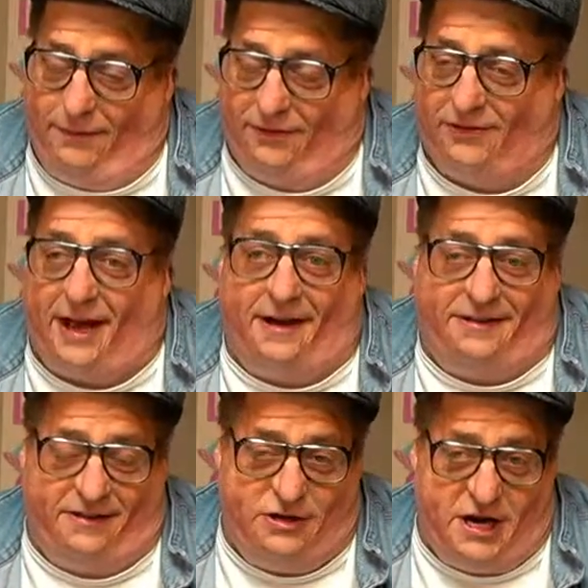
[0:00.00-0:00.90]
is kind
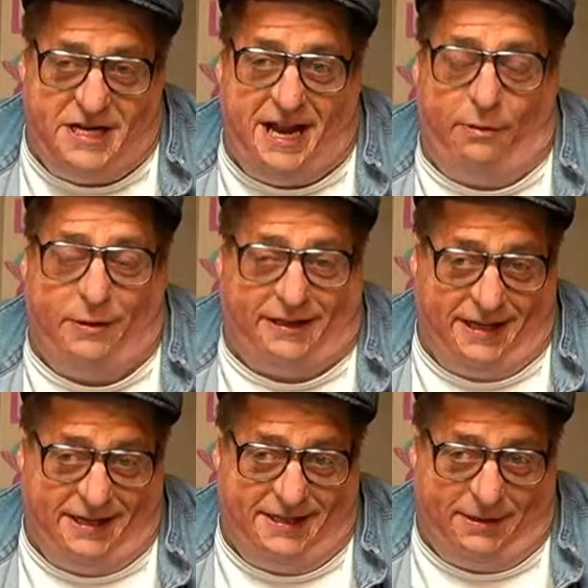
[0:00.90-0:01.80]
of
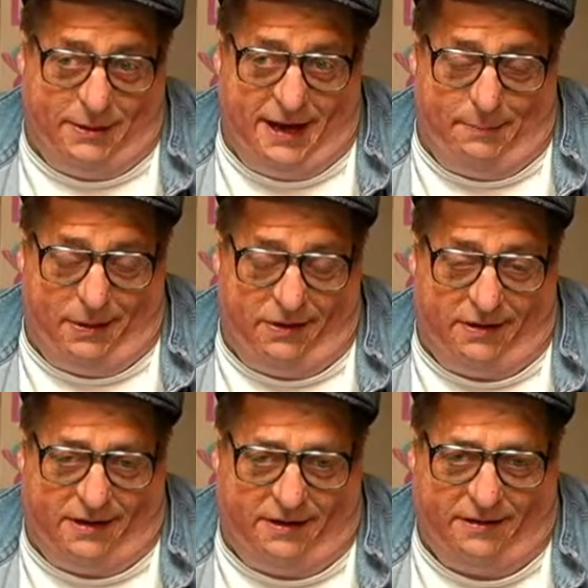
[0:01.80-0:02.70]
related to what happened
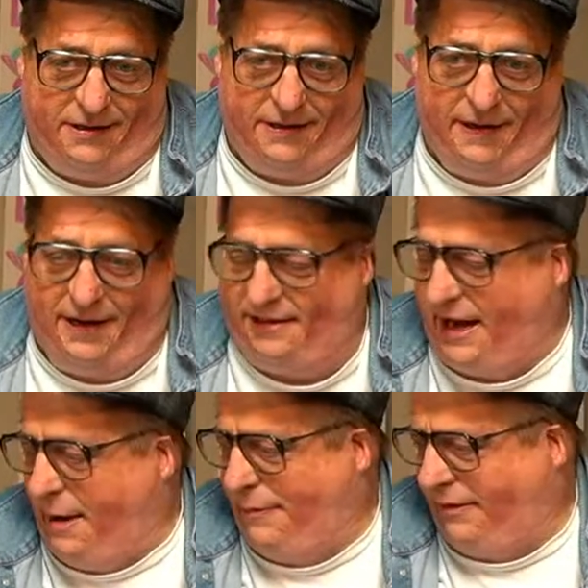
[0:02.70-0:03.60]
at the
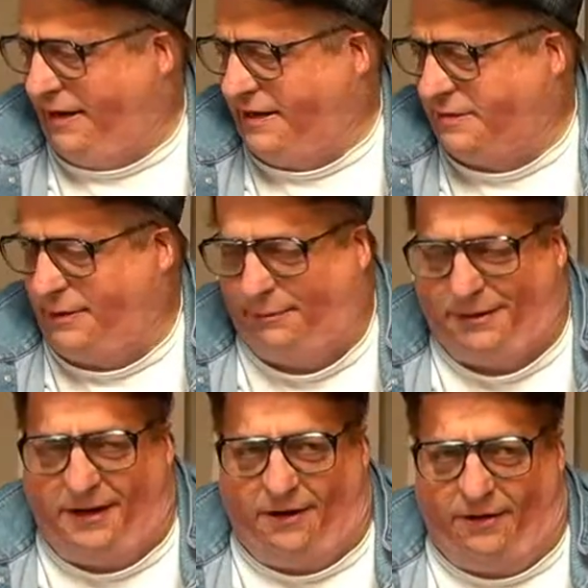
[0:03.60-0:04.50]
Capitol last week,
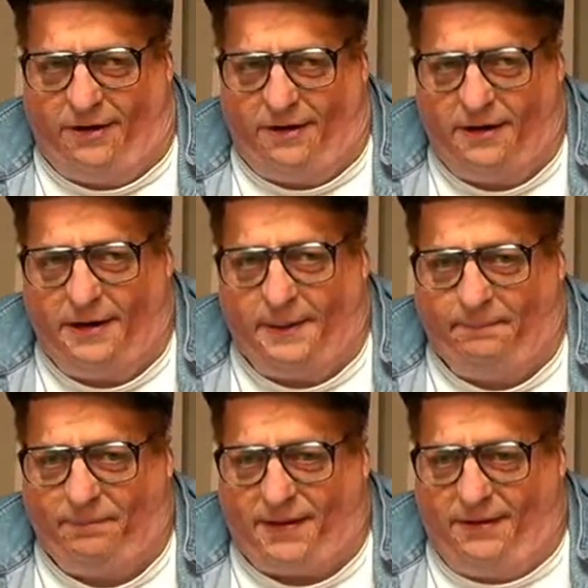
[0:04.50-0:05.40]
but, you know,
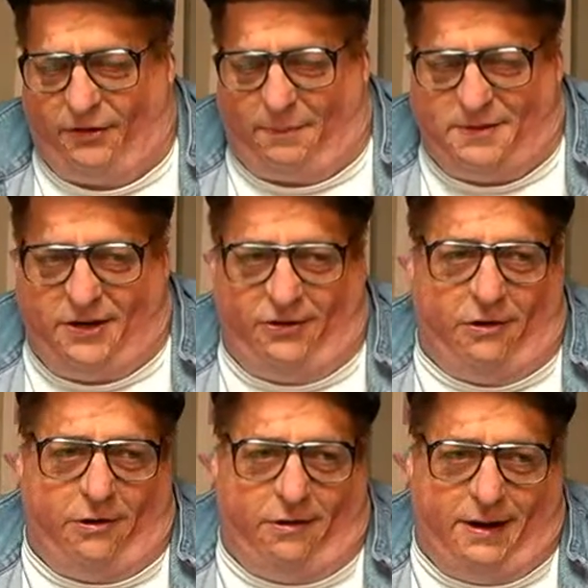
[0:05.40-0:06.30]
there's a petition
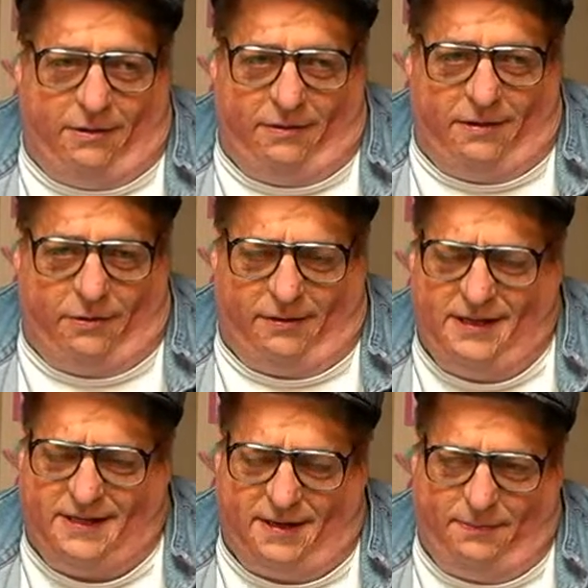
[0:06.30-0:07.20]
going around, or at
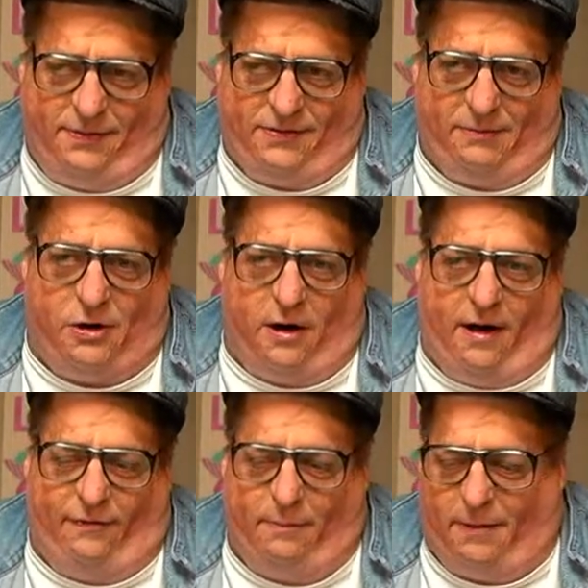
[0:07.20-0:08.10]
least some
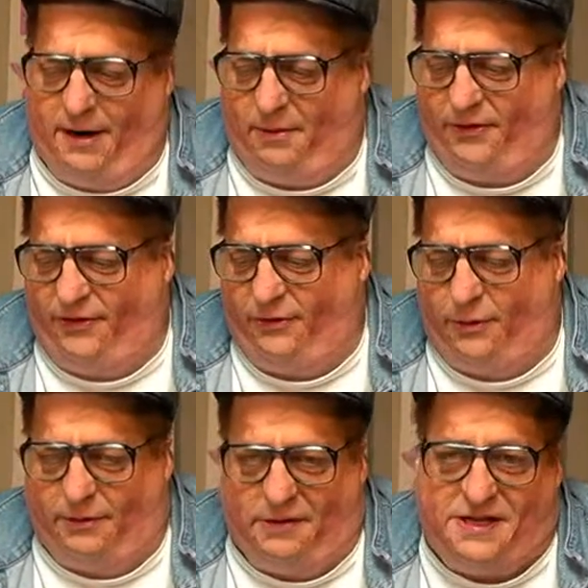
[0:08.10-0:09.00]
call from Marvel to
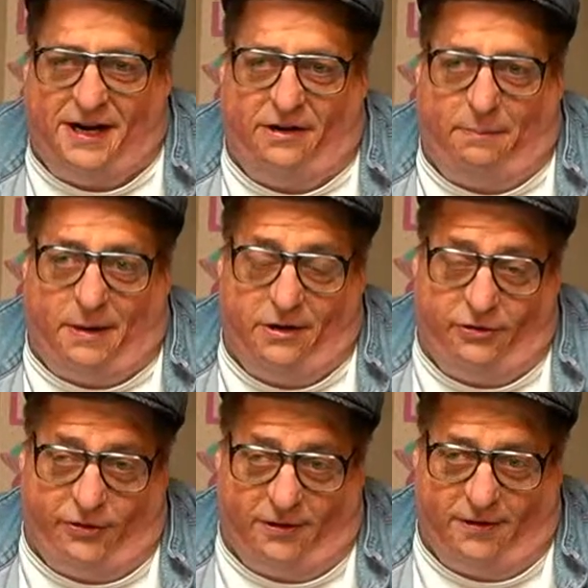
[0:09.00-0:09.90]
retire the
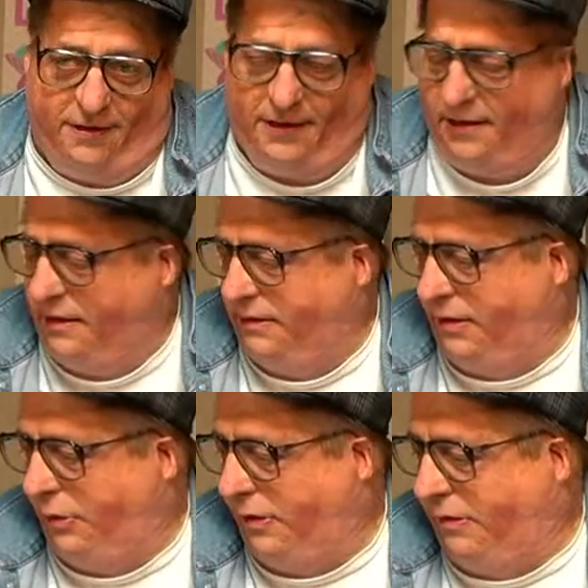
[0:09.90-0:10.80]
Punisher
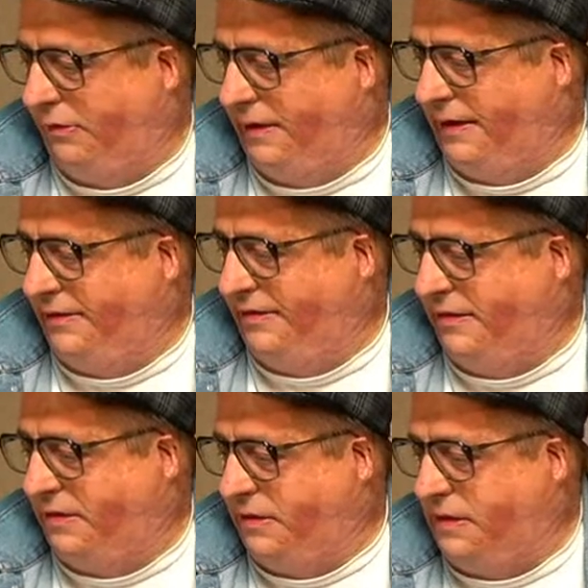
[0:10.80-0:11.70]
logo. And
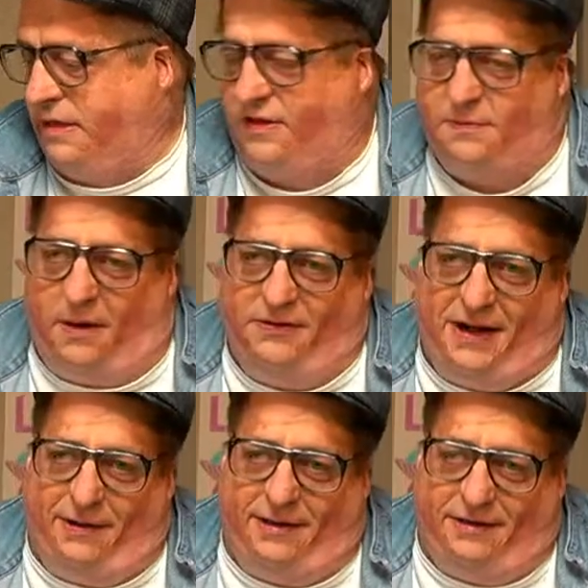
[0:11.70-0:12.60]
so small
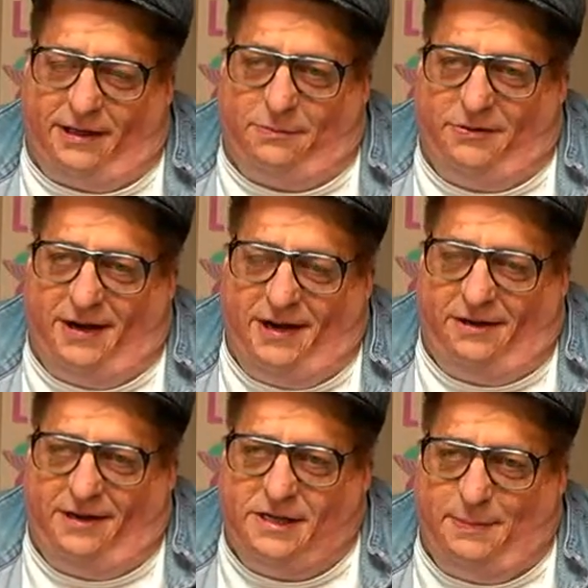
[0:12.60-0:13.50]
town collectibles and I are
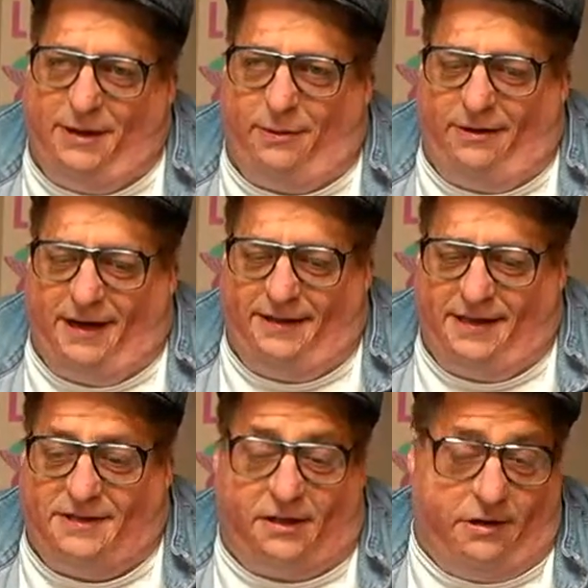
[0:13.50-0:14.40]
going to debate whether or not
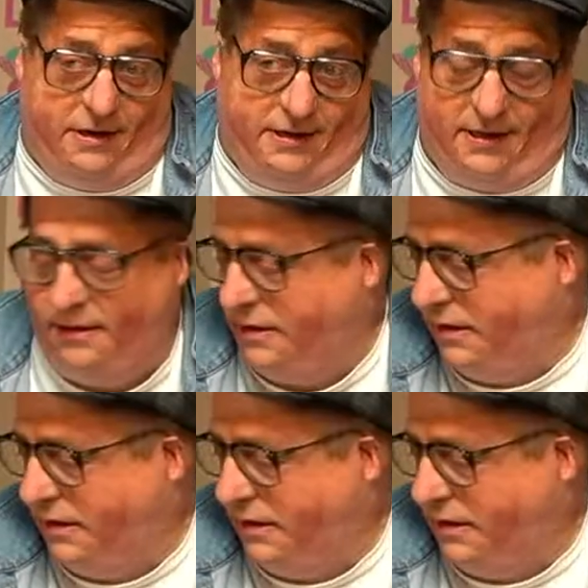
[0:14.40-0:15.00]
that's a good idea.